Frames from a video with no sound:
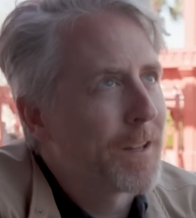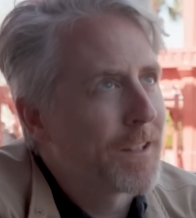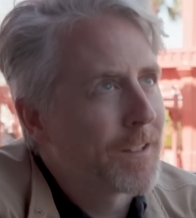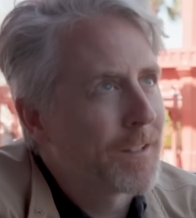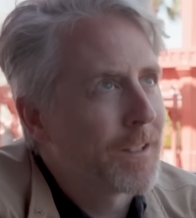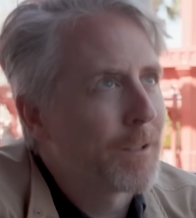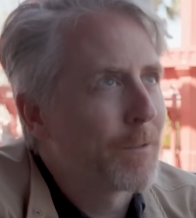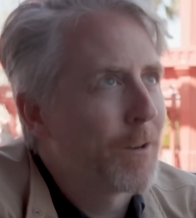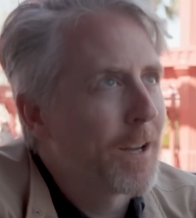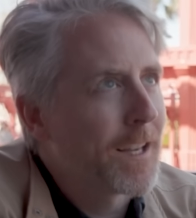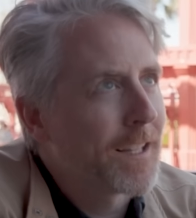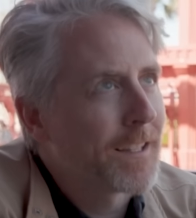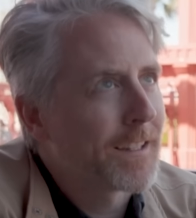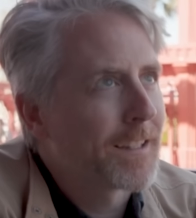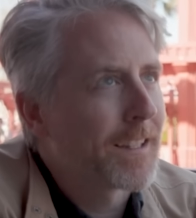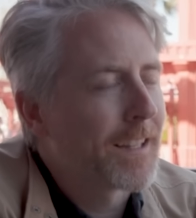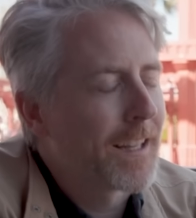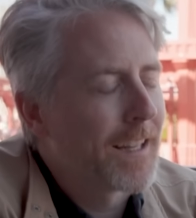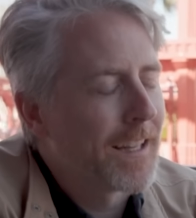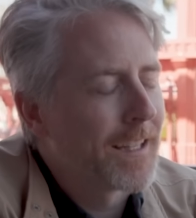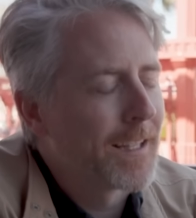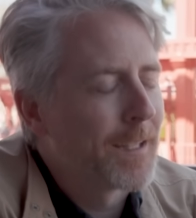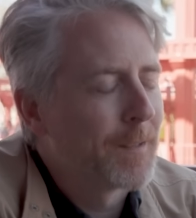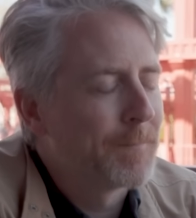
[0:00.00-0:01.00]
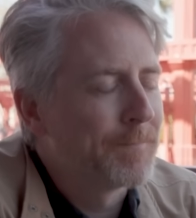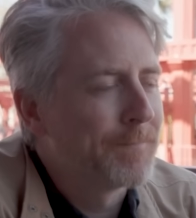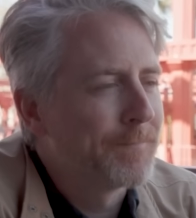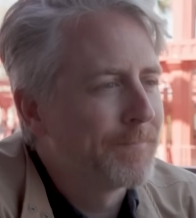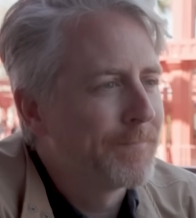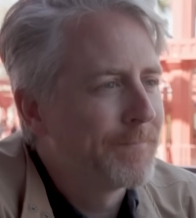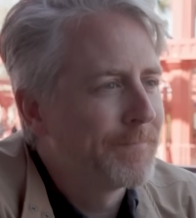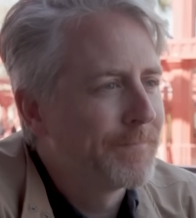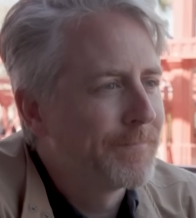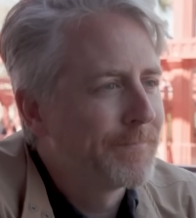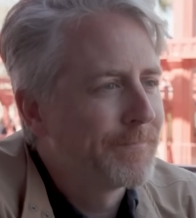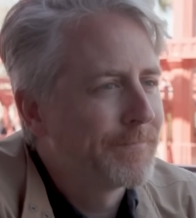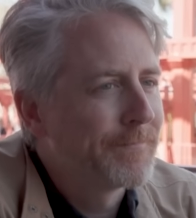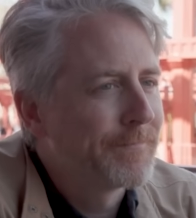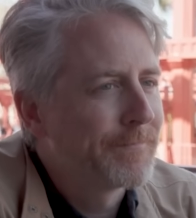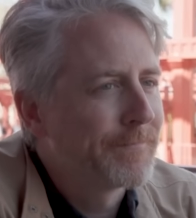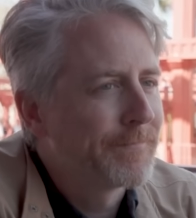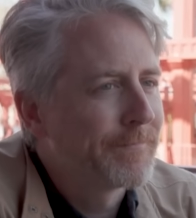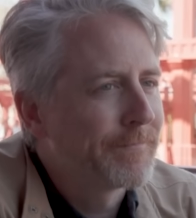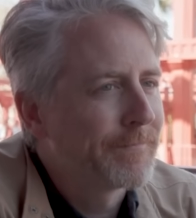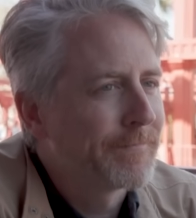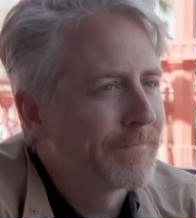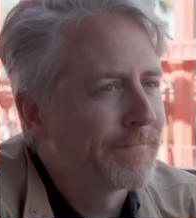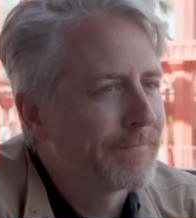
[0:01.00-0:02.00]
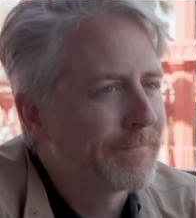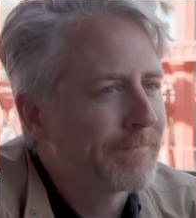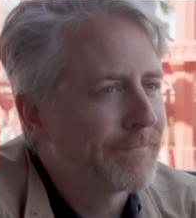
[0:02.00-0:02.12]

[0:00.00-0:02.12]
better at writing than I am.